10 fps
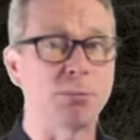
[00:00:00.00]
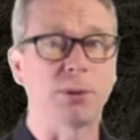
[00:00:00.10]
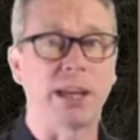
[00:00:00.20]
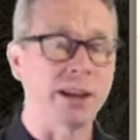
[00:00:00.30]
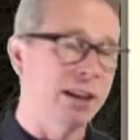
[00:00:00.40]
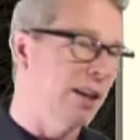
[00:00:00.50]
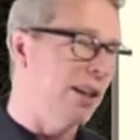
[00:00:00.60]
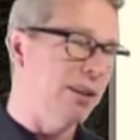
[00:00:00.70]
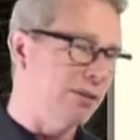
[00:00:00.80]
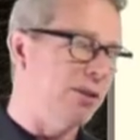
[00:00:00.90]
that
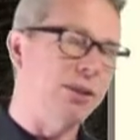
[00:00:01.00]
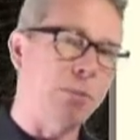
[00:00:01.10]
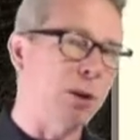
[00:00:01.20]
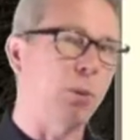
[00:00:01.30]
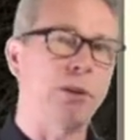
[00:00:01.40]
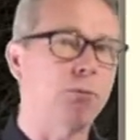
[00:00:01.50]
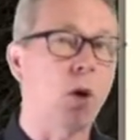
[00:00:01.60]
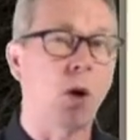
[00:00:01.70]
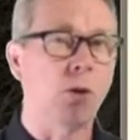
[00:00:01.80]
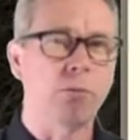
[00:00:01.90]
something went
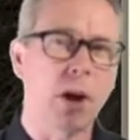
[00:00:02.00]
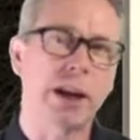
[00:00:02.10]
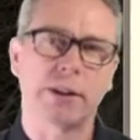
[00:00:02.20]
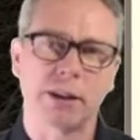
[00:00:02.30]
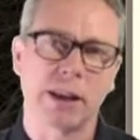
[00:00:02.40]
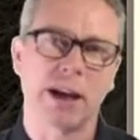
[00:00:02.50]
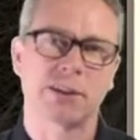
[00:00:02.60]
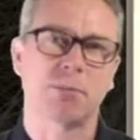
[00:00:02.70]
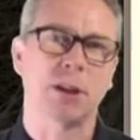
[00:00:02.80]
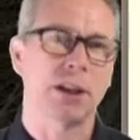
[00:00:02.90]
wrong right at the
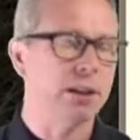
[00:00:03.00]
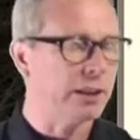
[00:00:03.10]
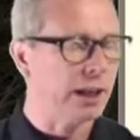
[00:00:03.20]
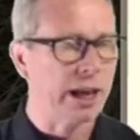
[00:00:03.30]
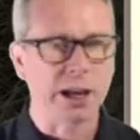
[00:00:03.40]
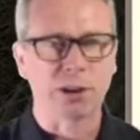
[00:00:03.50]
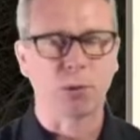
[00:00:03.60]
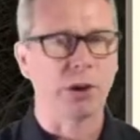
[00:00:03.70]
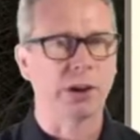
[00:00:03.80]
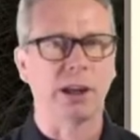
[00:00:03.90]
last minute and they had it
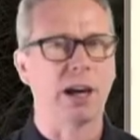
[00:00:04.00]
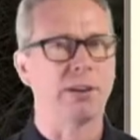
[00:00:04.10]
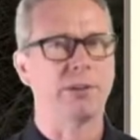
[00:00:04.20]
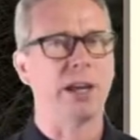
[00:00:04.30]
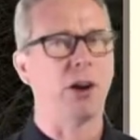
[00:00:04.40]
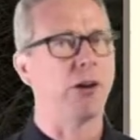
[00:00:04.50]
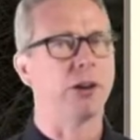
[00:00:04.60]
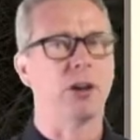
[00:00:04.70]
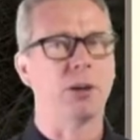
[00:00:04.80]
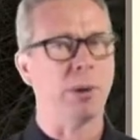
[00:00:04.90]
working half an hour
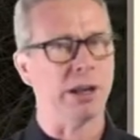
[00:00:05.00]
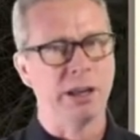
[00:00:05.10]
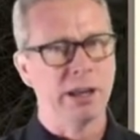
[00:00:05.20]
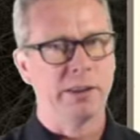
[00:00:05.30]
ago, but